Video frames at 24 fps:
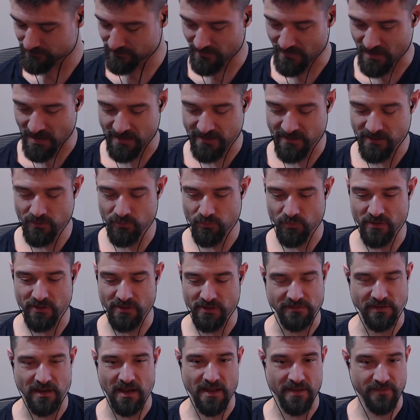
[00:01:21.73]
I didn't really
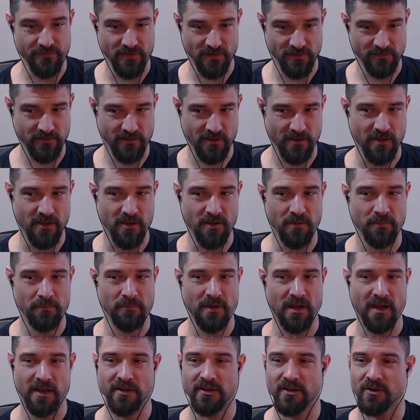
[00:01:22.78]
dive into him.
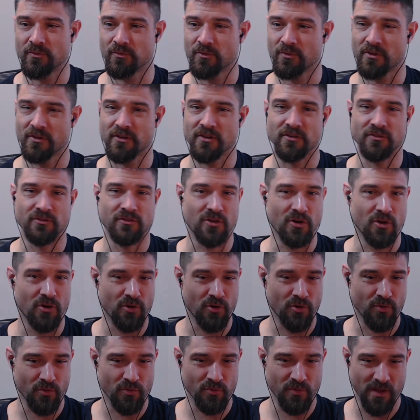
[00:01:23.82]
I didn't really
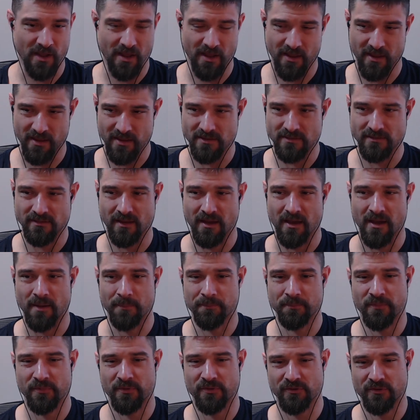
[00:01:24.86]
go in
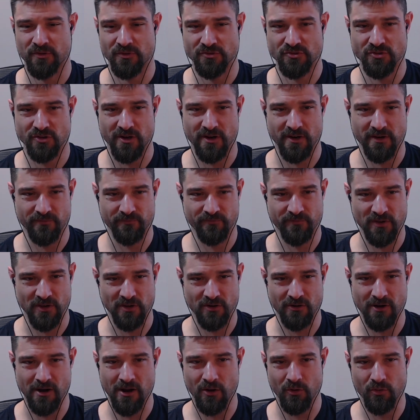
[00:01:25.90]
depth to try and
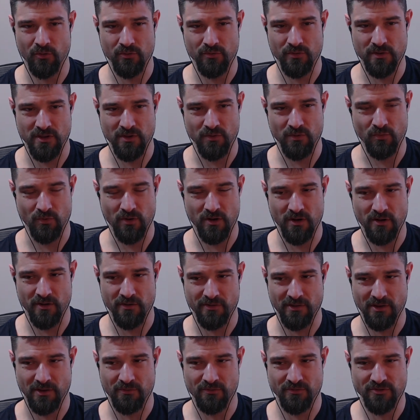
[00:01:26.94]
figure out who he
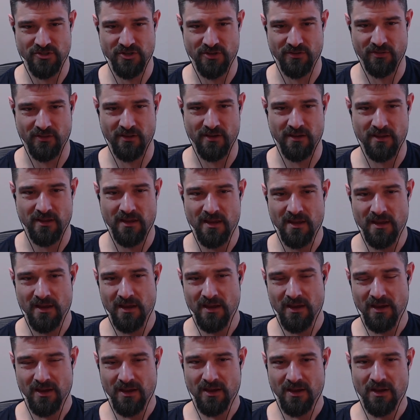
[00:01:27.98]
was. I was just like,
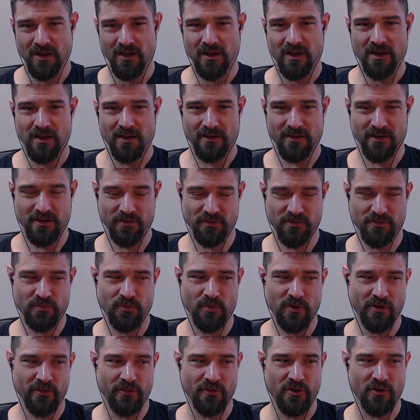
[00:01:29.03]
it was
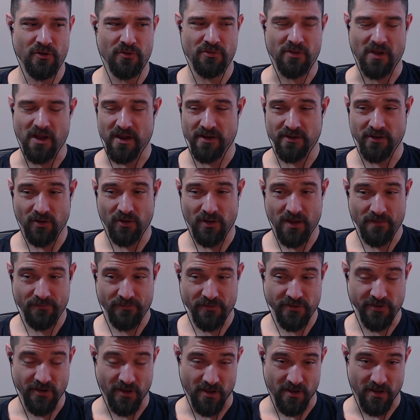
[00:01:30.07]
one of those, I don't have
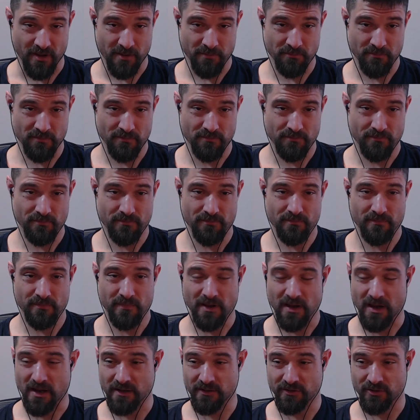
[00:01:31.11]
the time.
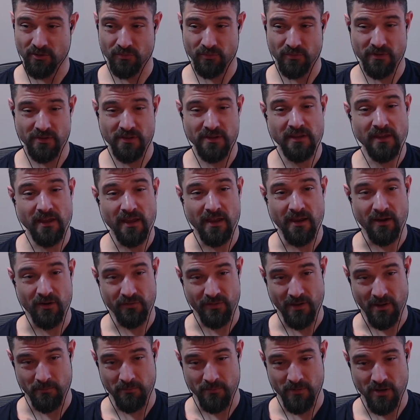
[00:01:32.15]
I don't really care
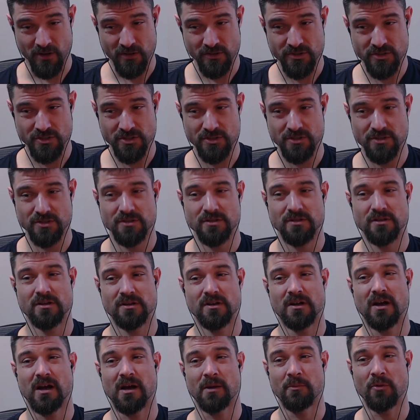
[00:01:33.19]
that much.
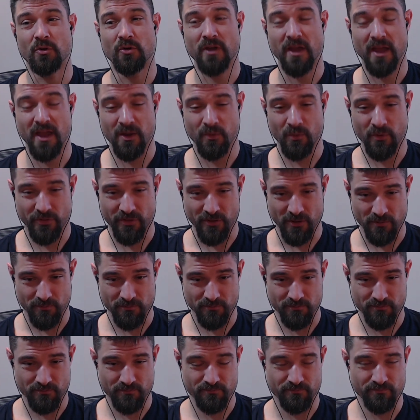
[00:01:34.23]
I'm okay with
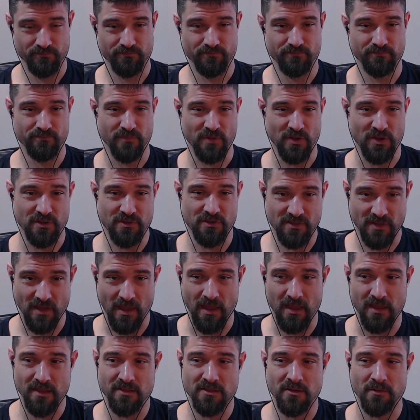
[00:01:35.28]
him like
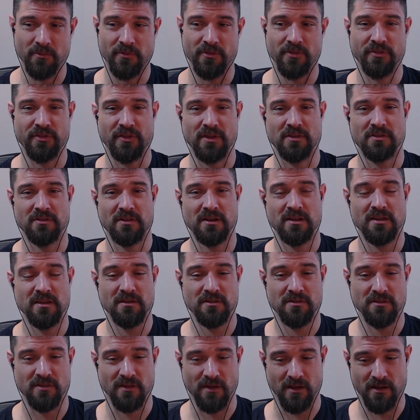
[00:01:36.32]
saying some of the things that he
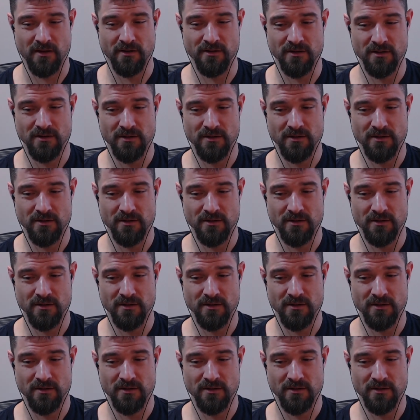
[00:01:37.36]
has said,